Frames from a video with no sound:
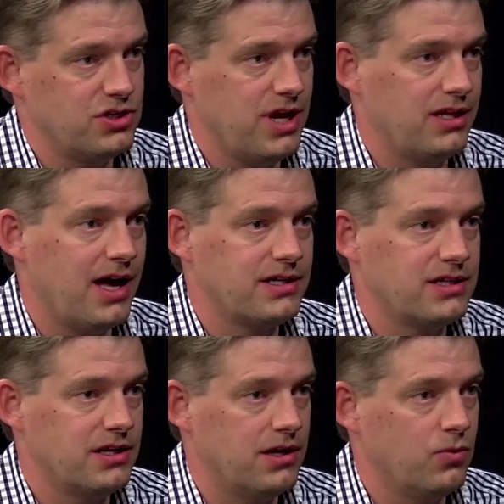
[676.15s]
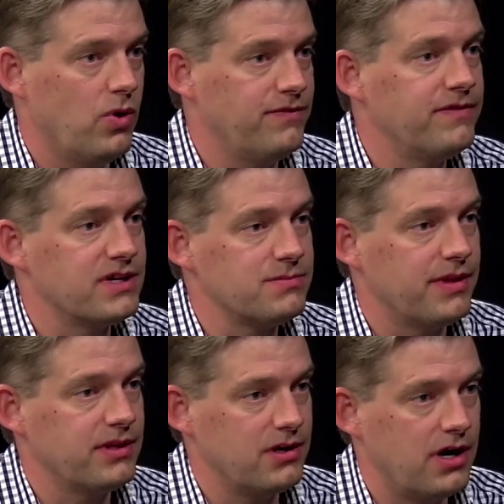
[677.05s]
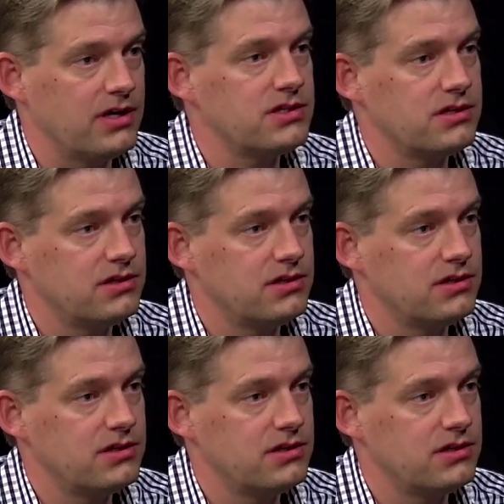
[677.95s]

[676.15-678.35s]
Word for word: you're not locked in on one fixed monthly cost.